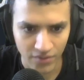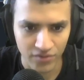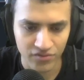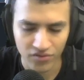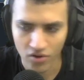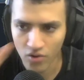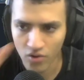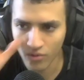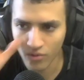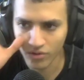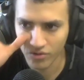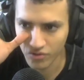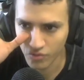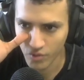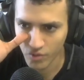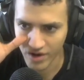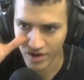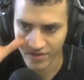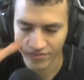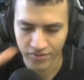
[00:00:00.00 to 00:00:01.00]
there's no good
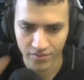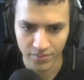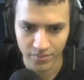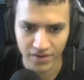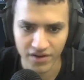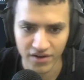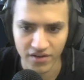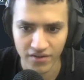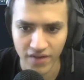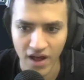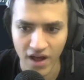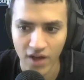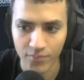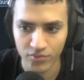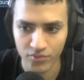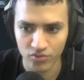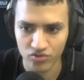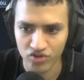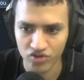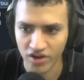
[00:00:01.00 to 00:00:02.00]
way for me to
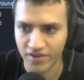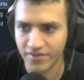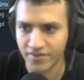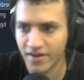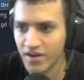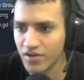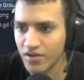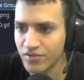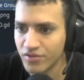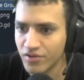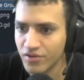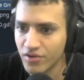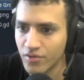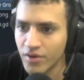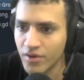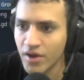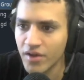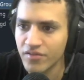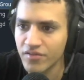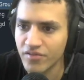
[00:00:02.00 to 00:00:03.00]
help you check that on
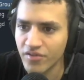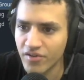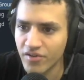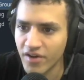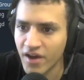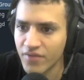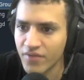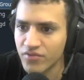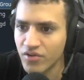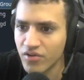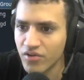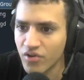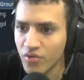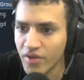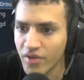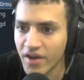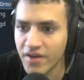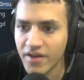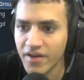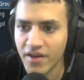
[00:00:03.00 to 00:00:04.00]
Godot. So you're going to have to know
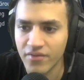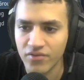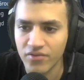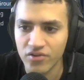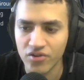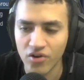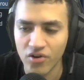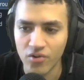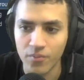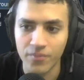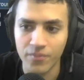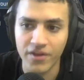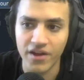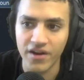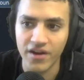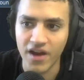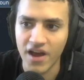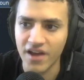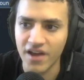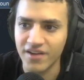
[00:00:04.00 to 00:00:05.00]
that. If you don't,
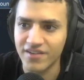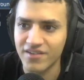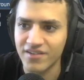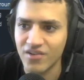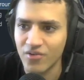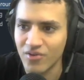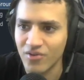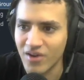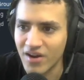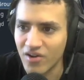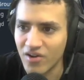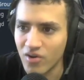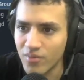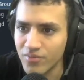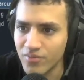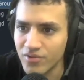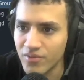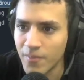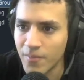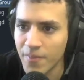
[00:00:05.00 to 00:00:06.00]
then I don't know how to
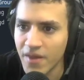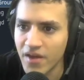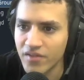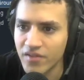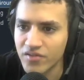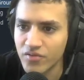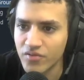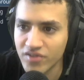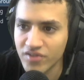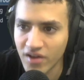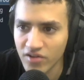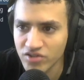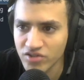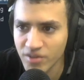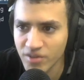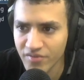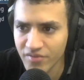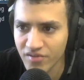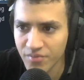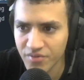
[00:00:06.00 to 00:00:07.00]
help you. So the tile
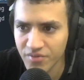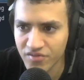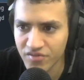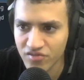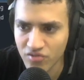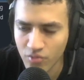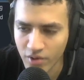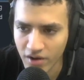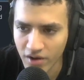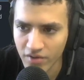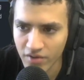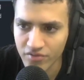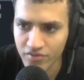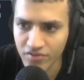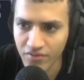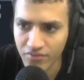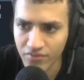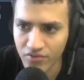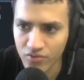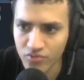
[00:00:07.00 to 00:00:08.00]
shape is going to be square.
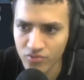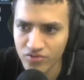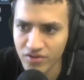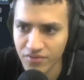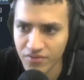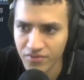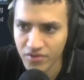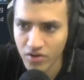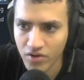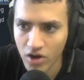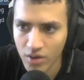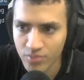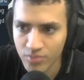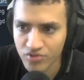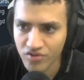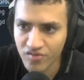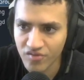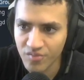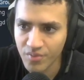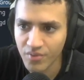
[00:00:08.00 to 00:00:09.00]
There's a few different
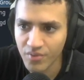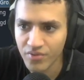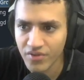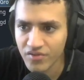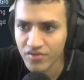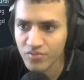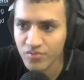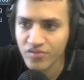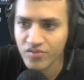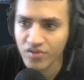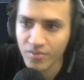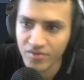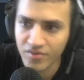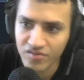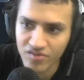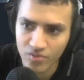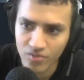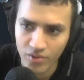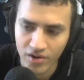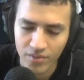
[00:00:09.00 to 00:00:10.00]
options, but this one's going to be
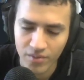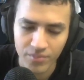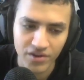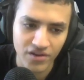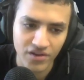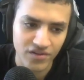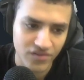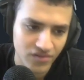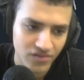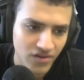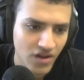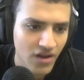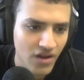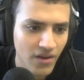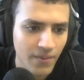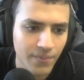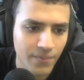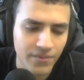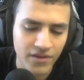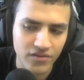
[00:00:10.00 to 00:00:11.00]
square because
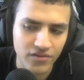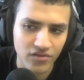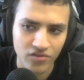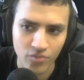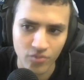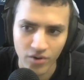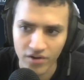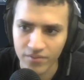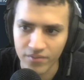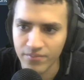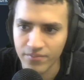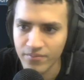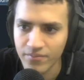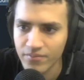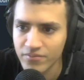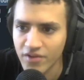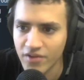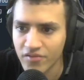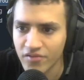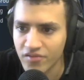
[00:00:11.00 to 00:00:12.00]
it's a square
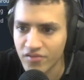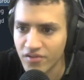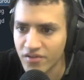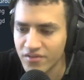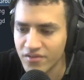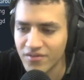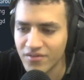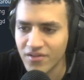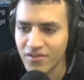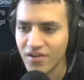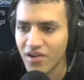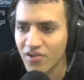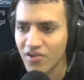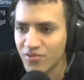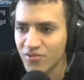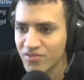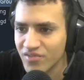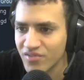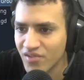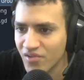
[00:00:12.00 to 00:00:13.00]
tile set. I don't
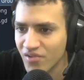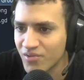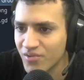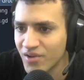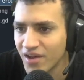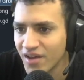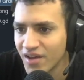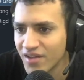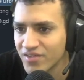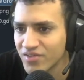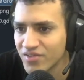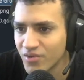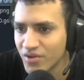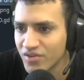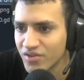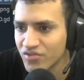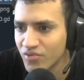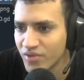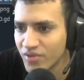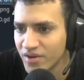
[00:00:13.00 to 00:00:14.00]
know what to tell you. So
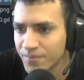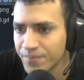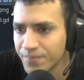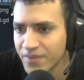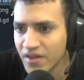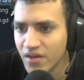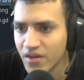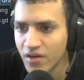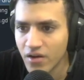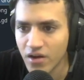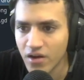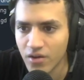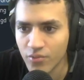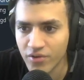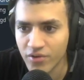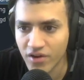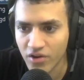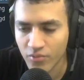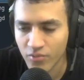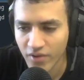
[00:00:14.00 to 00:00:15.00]
terrain, uh,
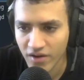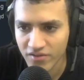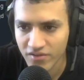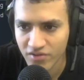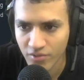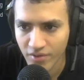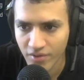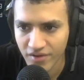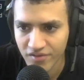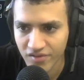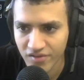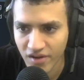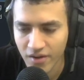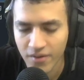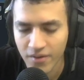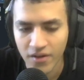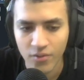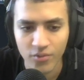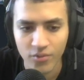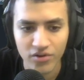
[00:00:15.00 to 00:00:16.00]
we're going to create a terrain
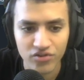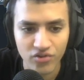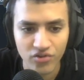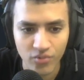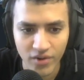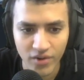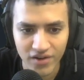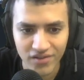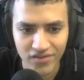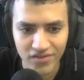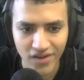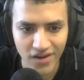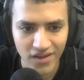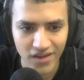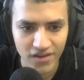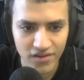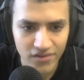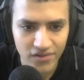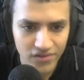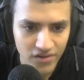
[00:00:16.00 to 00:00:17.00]
set. What a terrain set
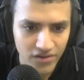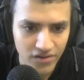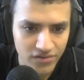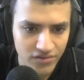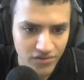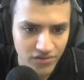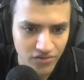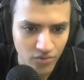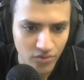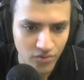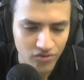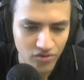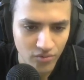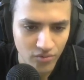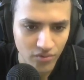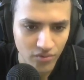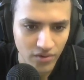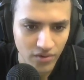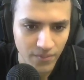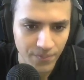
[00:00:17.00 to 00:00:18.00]
is, is just going
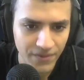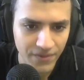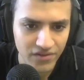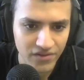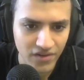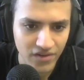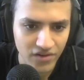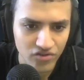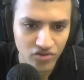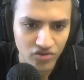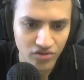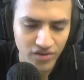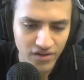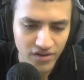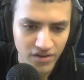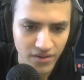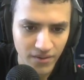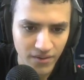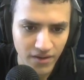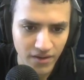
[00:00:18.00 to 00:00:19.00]
to
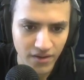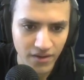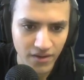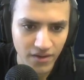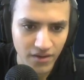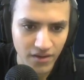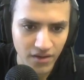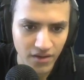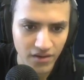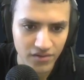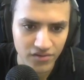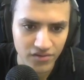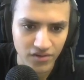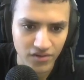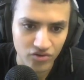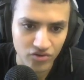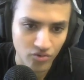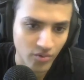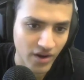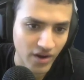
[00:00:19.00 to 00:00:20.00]
essentially is
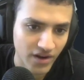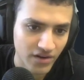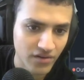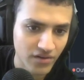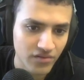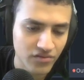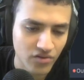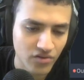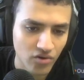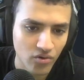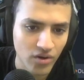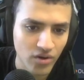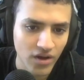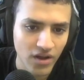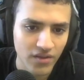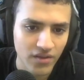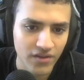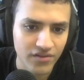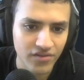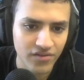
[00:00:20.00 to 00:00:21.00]
a terrain. So
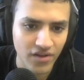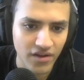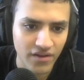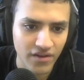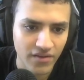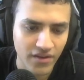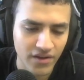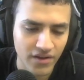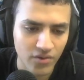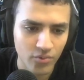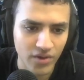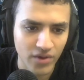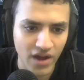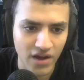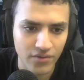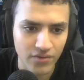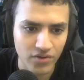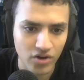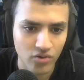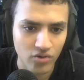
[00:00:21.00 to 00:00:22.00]
let's say like we
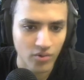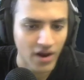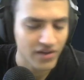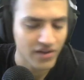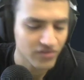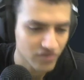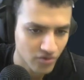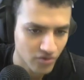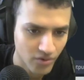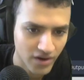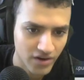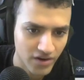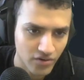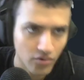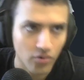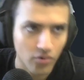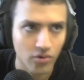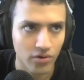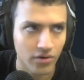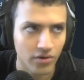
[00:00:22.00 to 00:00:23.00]
have a grass terrain
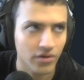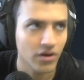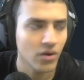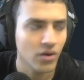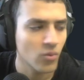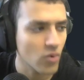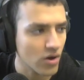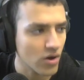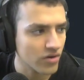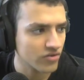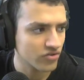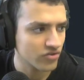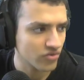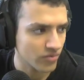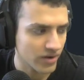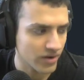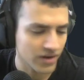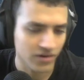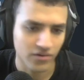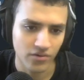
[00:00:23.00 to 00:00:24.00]
or water
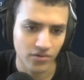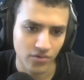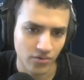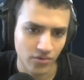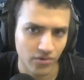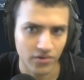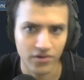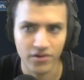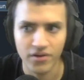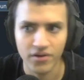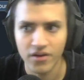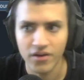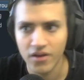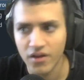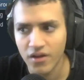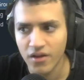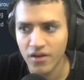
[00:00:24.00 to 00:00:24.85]
terrain or